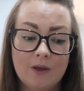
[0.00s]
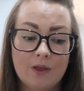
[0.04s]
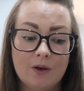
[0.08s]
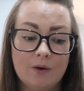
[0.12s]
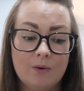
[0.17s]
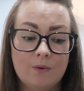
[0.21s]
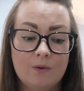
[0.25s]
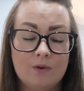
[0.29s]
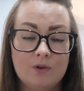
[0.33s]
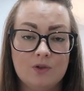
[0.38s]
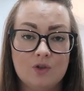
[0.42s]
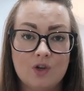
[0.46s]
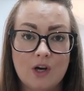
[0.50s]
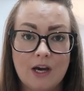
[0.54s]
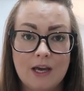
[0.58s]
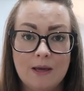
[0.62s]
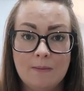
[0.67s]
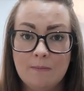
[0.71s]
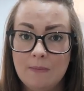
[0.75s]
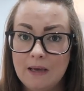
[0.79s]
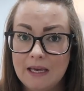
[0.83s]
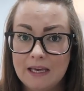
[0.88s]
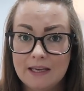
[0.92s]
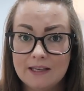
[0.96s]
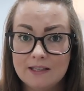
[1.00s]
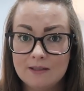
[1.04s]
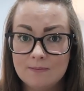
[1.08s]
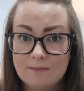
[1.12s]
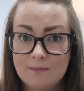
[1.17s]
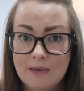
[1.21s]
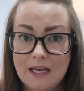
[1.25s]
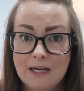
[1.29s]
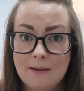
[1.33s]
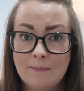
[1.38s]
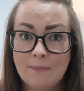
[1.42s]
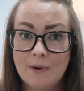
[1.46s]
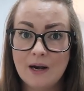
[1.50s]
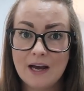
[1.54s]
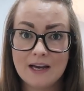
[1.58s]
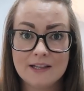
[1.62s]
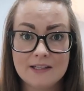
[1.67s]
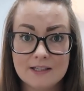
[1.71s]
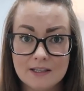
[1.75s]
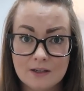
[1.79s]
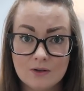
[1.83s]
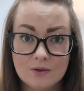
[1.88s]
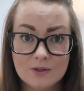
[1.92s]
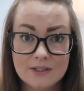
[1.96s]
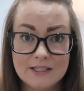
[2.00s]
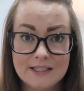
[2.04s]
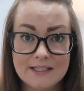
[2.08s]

we thought we would try and make as many practical